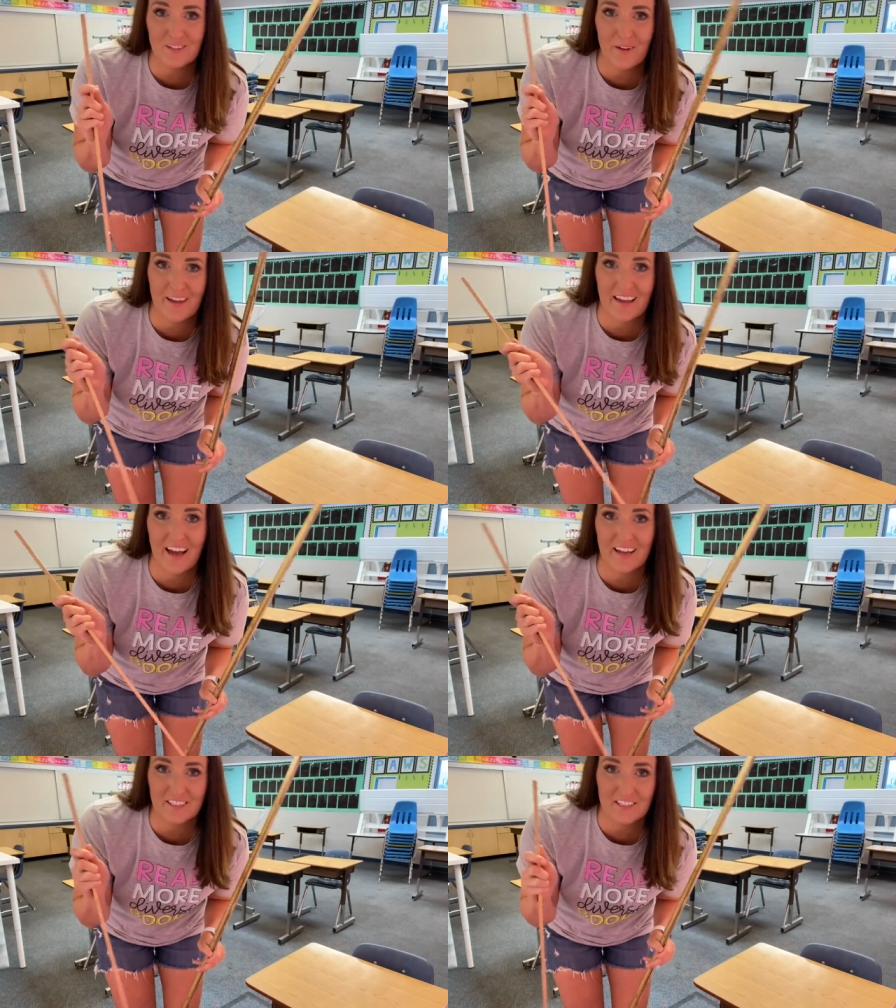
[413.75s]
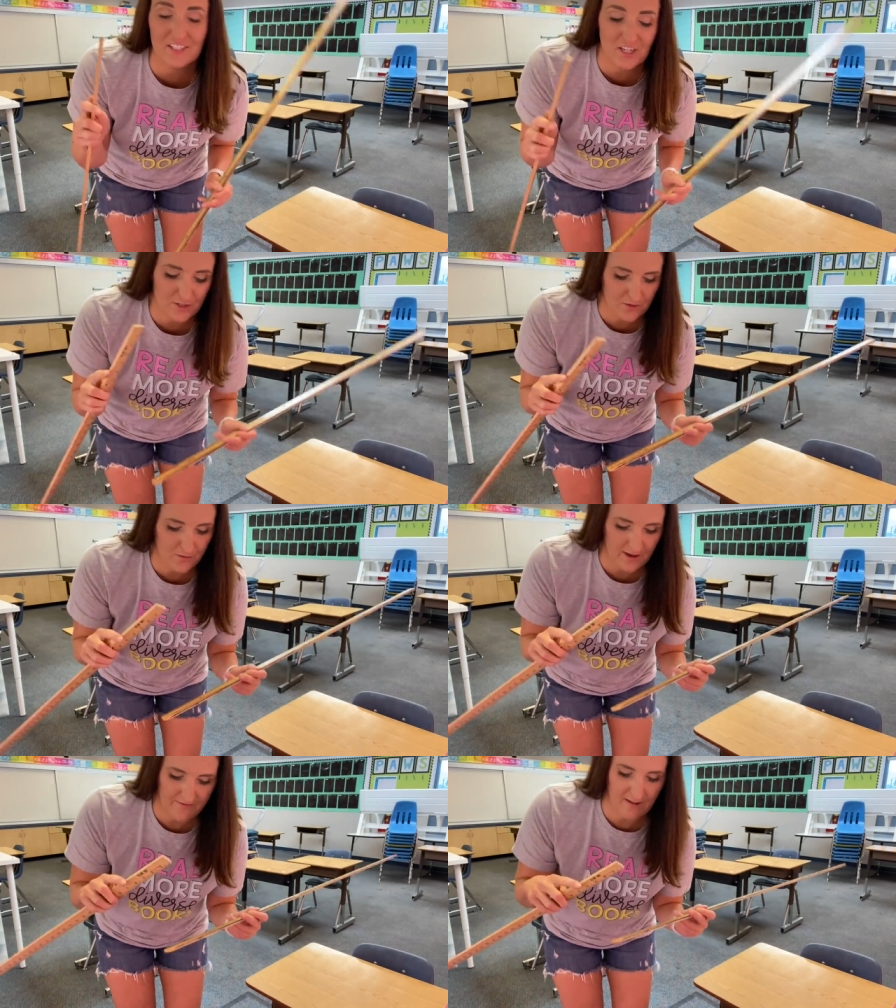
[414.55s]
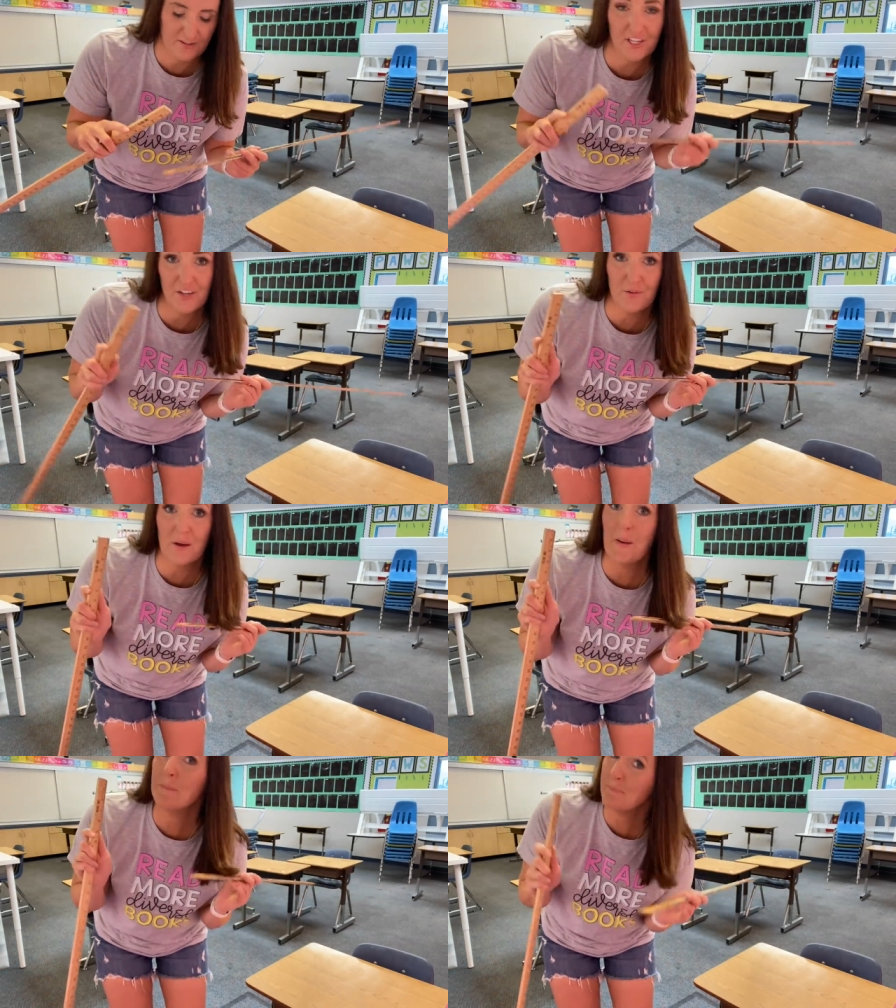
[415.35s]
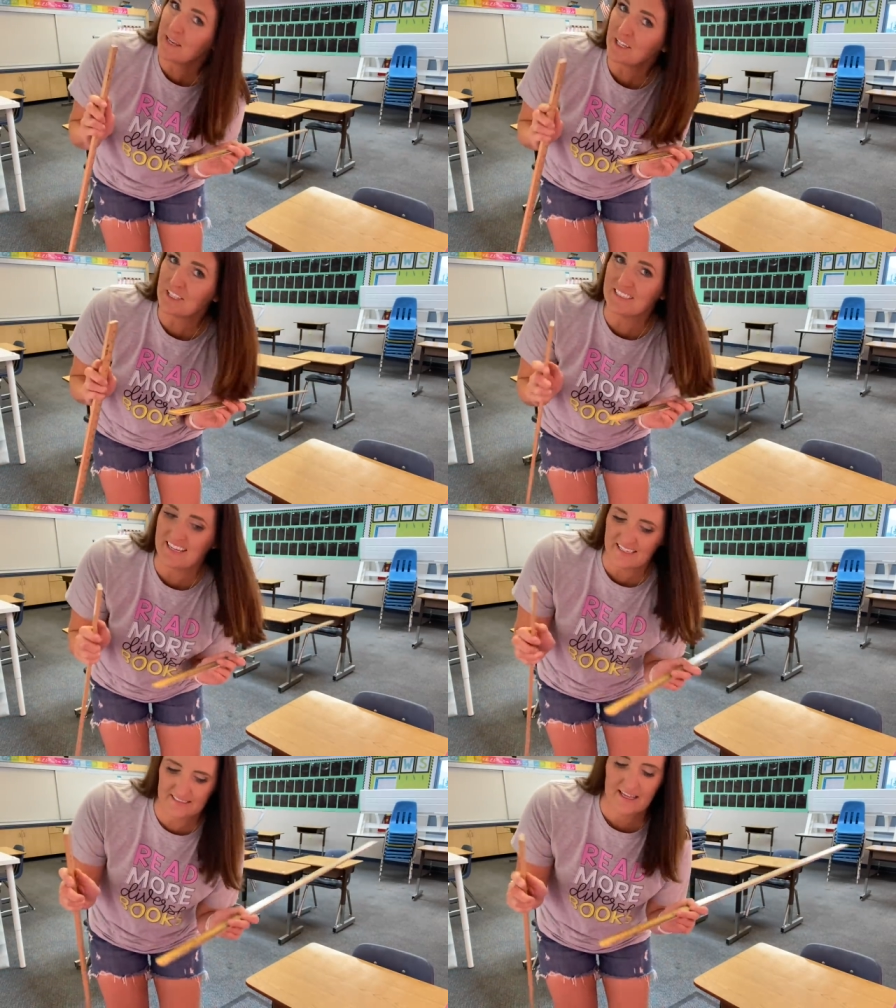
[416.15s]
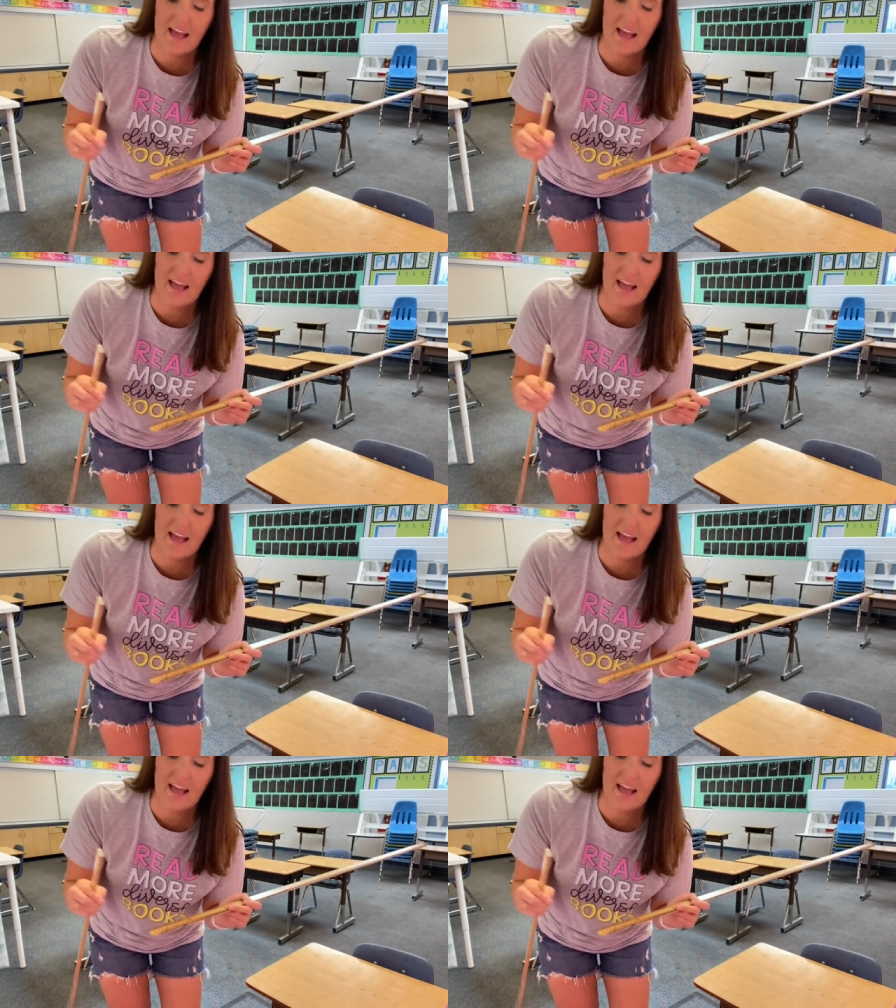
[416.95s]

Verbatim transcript: So I got two, I found two meter sticks,